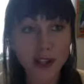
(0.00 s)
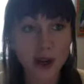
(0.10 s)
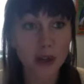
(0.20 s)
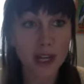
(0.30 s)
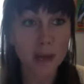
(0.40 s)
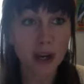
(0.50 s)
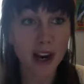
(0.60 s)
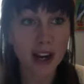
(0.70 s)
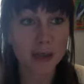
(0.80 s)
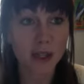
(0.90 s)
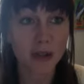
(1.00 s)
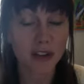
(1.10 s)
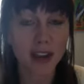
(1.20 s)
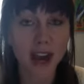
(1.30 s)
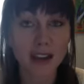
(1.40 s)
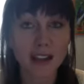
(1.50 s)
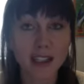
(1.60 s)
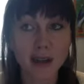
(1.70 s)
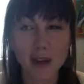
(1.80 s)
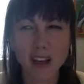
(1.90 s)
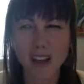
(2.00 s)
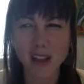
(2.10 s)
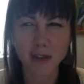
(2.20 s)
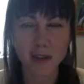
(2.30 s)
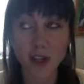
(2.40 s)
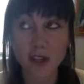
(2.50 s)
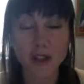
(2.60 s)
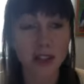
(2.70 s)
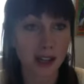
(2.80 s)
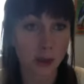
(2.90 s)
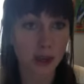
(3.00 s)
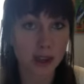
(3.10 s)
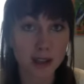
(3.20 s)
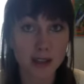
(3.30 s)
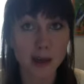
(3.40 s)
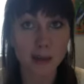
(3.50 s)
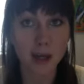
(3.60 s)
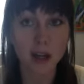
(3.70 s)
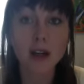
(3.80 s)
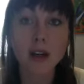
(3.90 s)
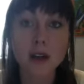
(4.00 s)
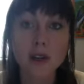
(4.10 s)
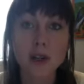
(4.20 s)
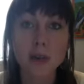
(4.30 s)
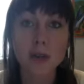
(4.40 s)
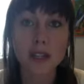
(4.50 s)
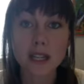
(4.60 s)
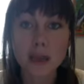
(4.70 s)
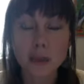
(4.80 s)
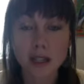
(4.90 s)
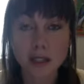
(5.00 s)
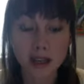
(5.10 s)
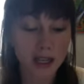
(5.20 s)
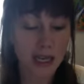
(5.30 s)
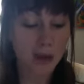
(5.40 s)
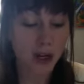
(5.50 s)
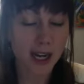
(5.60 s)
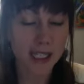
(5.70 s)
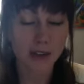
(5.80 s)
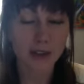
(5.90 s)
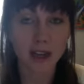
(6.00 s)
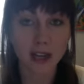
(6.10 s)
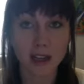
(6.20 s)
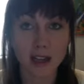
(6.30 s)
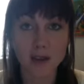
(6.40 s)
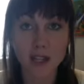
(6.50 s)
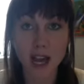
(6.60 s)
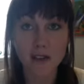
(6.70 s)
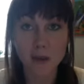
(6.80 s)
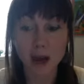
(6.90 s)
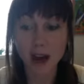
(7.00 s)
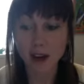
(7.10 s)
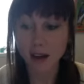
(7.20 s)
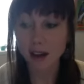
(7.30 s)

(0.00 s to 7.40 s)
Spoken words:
So keep your eyes peeled for that. That's going to be, I think, the first or second week in December. So please keep your eyes out for that. I'd love to have you back.